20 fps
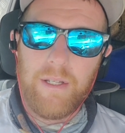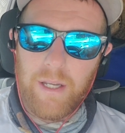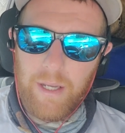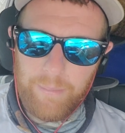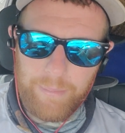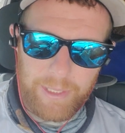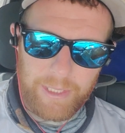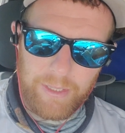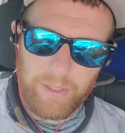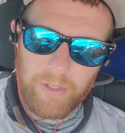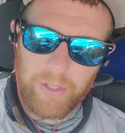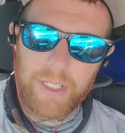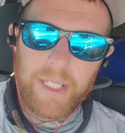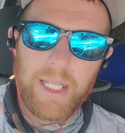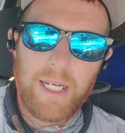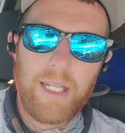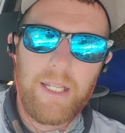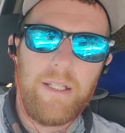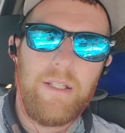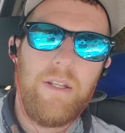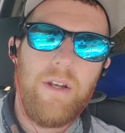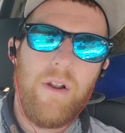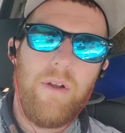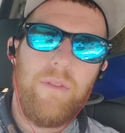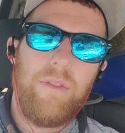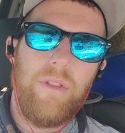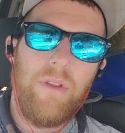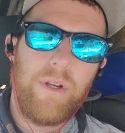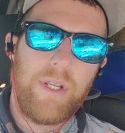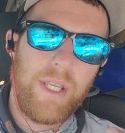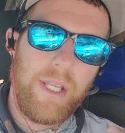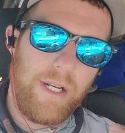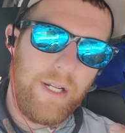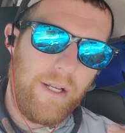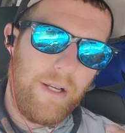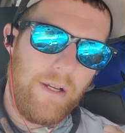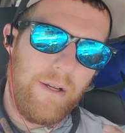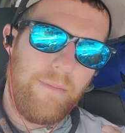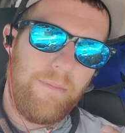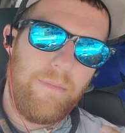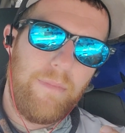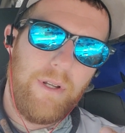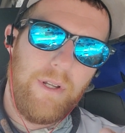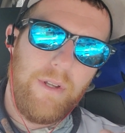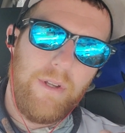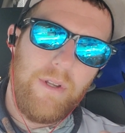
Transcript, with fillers: I mean, look at it. You know, look at um,